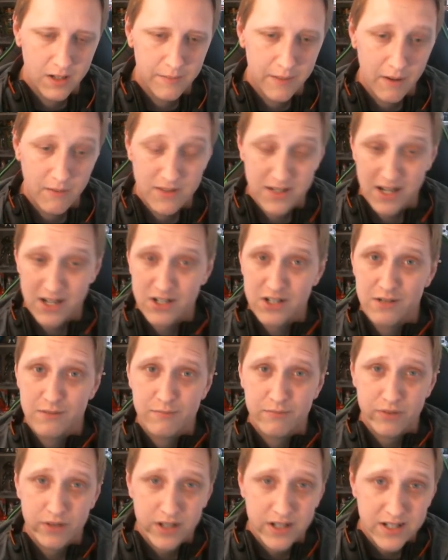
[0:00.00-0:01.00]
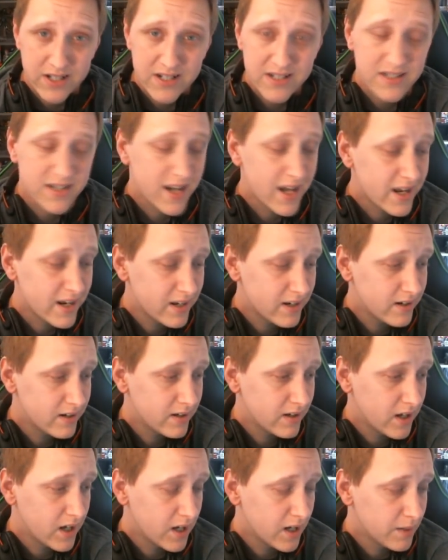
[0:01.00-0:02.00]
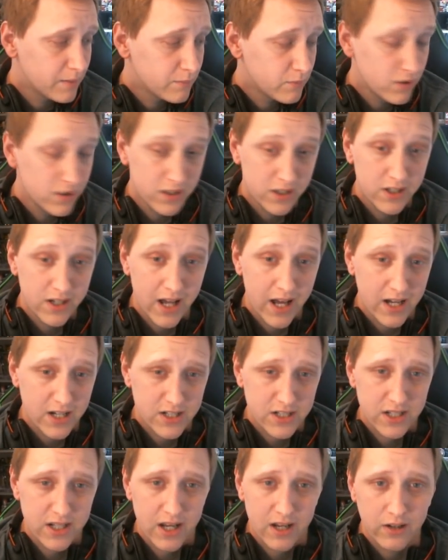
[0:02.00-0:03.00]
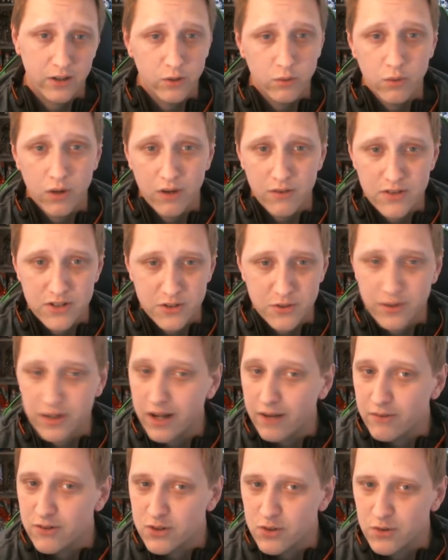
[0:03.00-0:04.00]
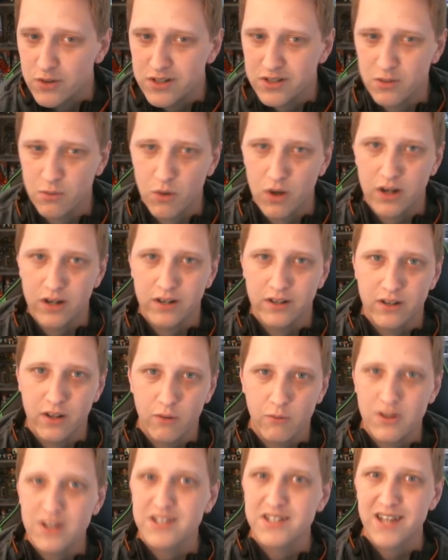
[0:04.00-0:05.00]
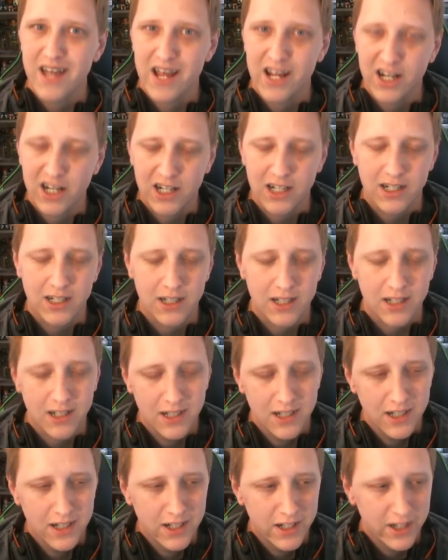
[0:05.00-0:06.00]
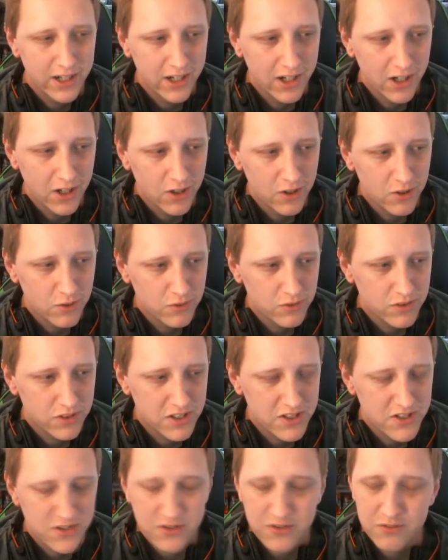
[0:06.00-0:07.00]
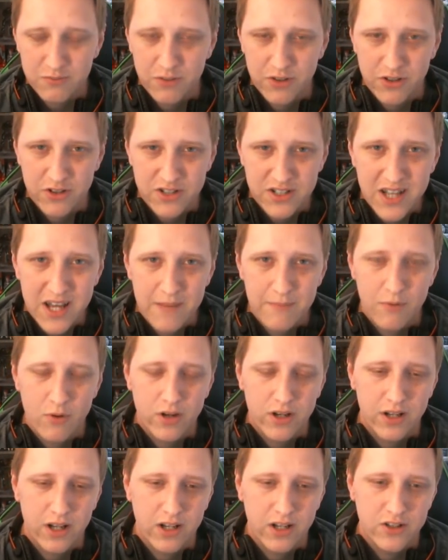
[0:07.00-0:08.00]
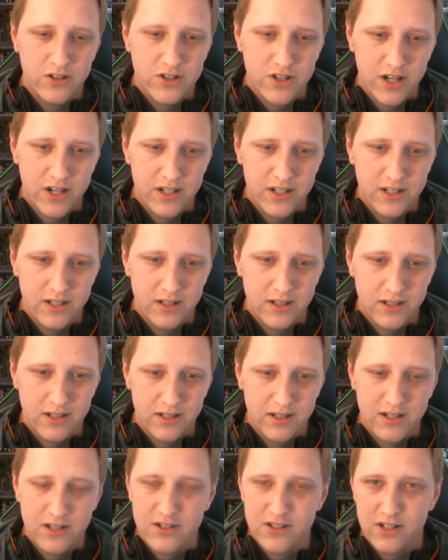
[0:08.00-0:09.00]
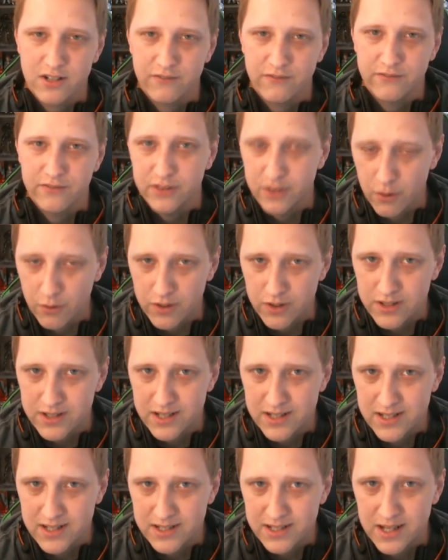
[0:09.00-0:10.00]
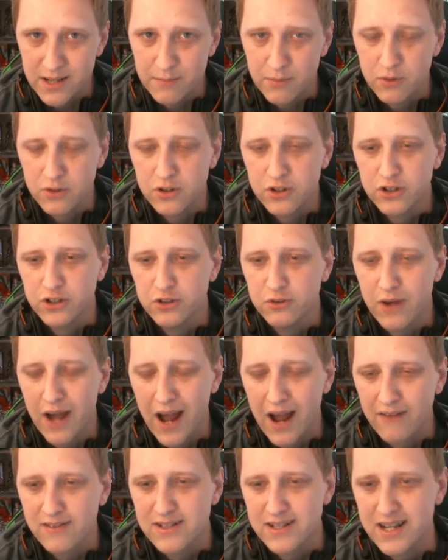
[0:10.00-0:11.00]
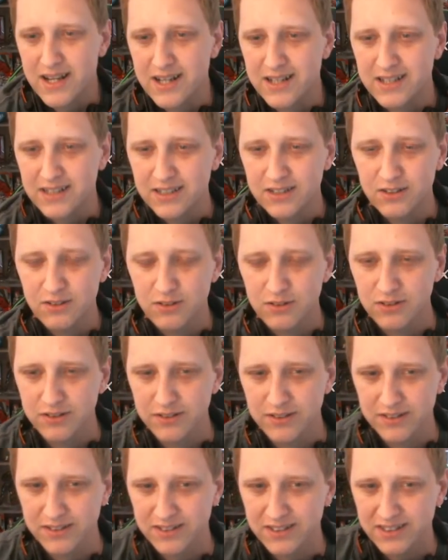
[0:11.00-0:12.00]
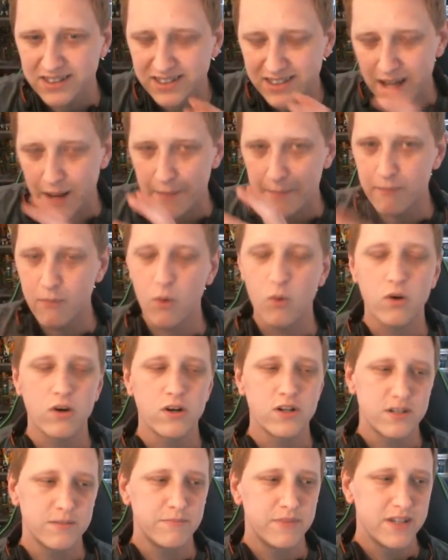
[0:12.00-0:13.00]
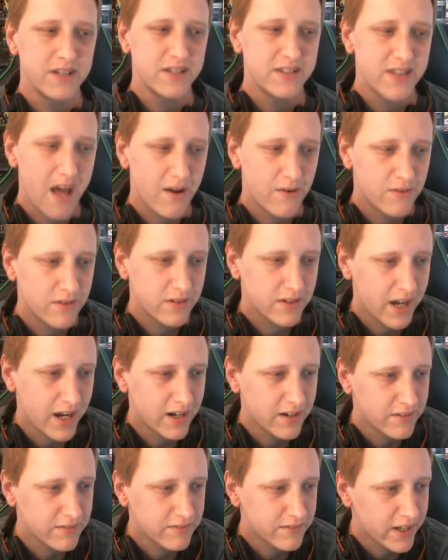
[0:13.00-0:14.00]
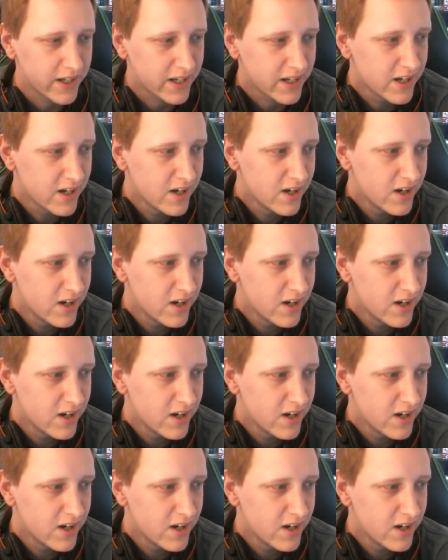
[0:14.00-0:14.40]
I was actually pretty decent at it. Really good, actually. I knew what I was doing. I was always the risk taker, you know, because when you're skateboarding and you're trying to get yourself noticed as a skateboarder, you have to take the little step more to be that kind of like,